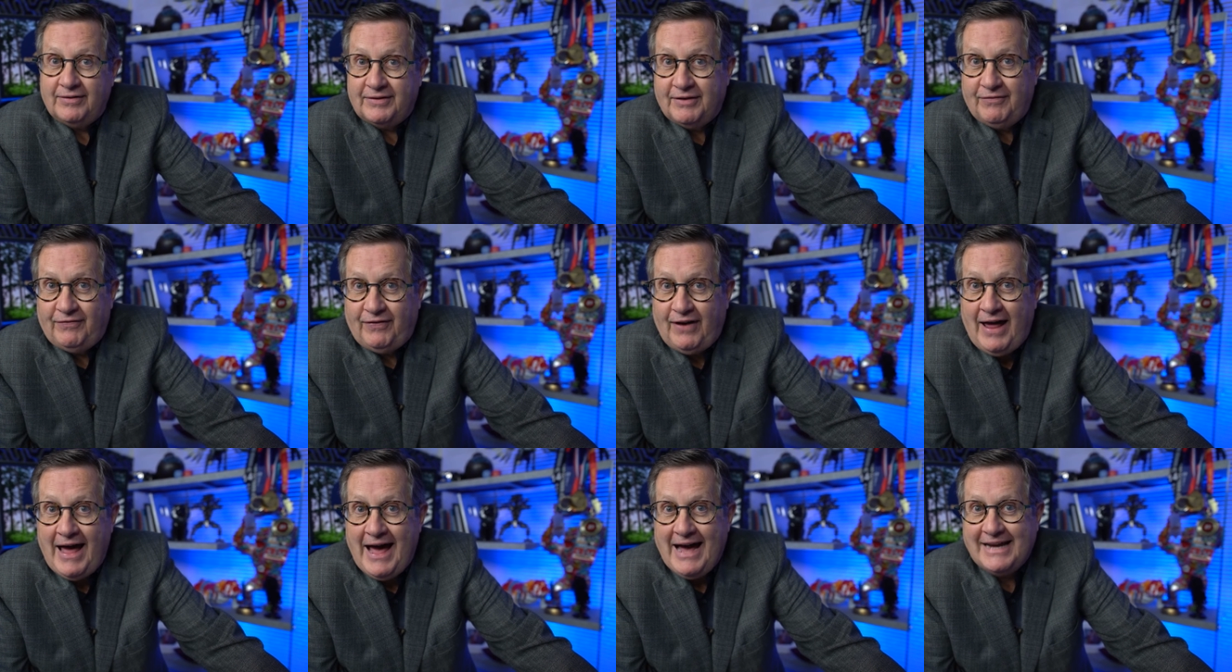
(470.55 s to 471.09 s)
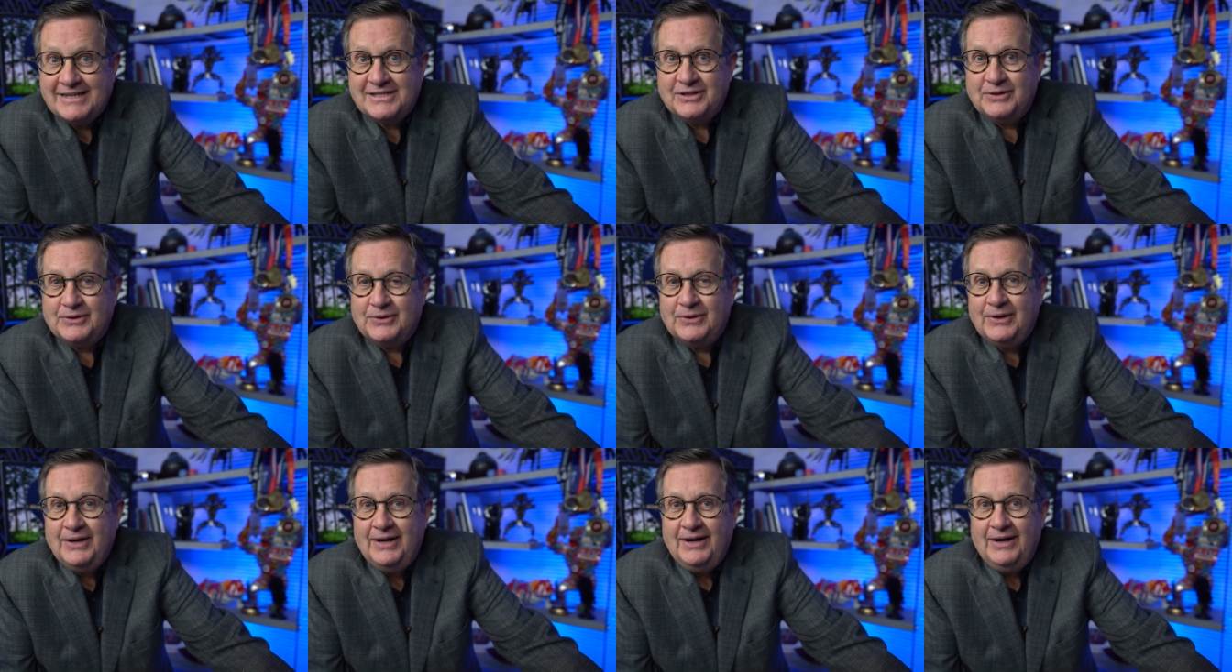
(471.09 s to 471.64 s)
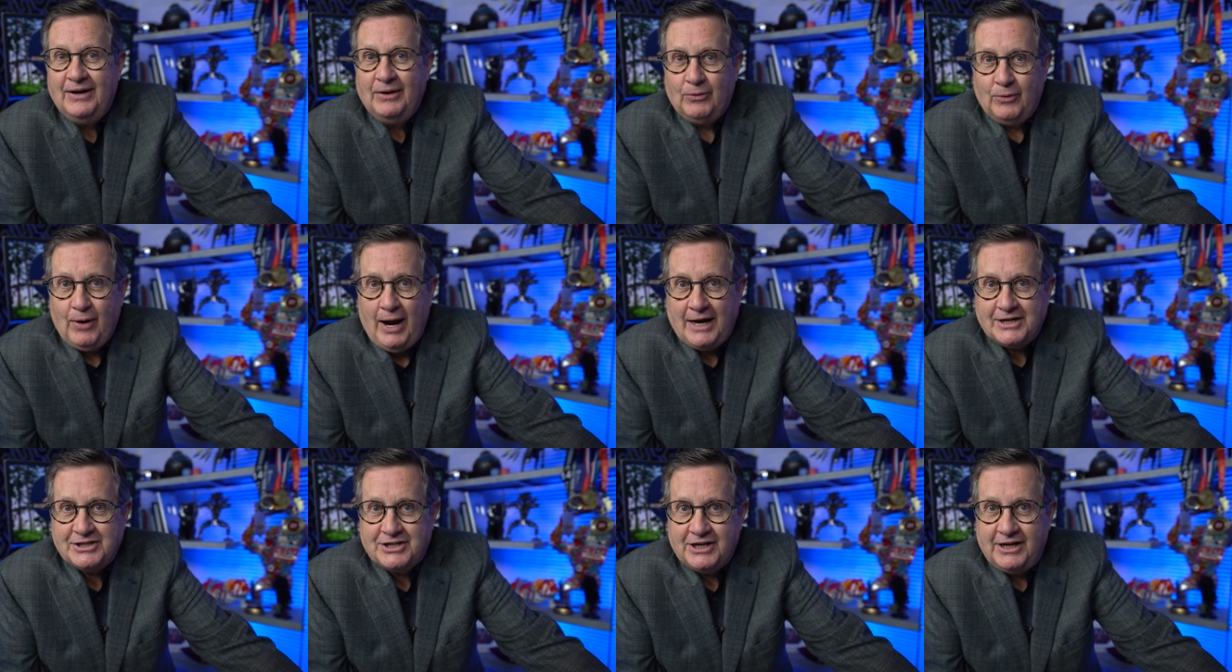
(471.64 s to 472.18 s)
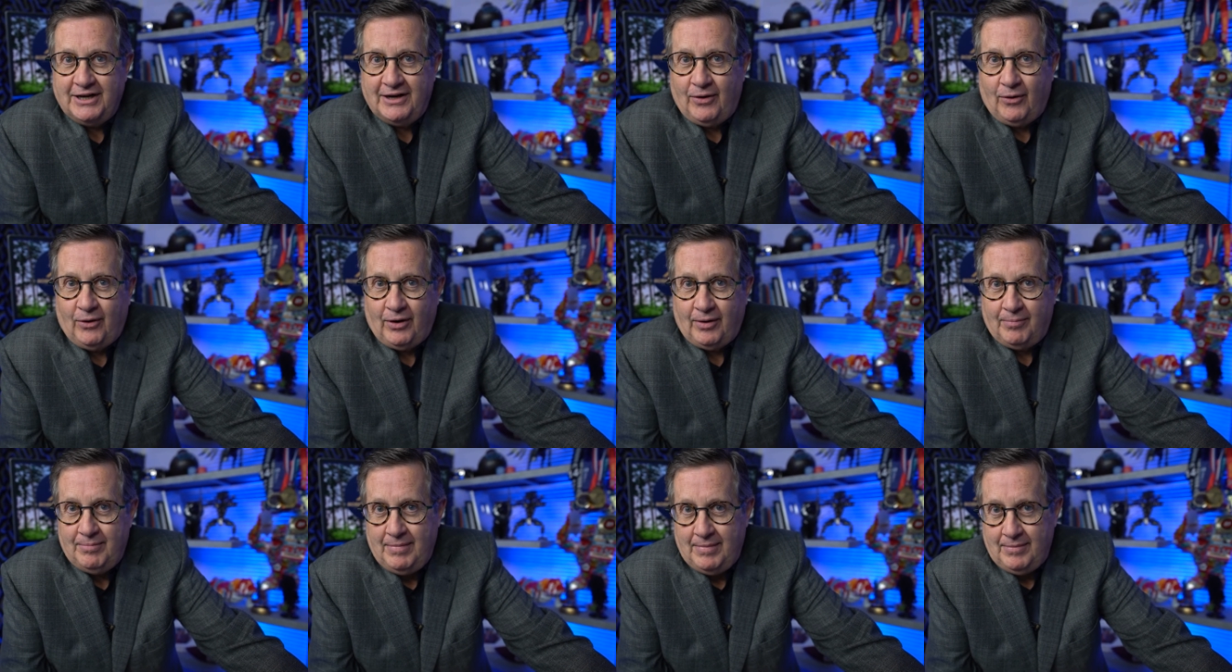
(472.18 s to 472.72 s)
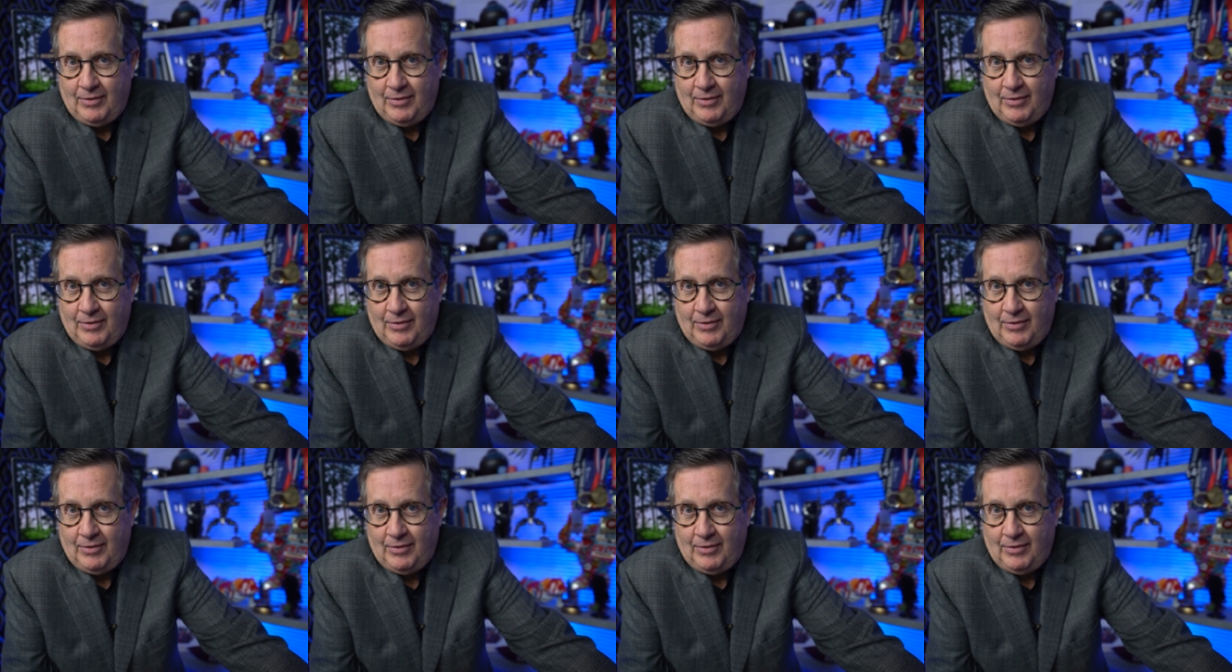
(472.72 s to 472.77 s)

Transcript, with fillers: to fly to Russia or,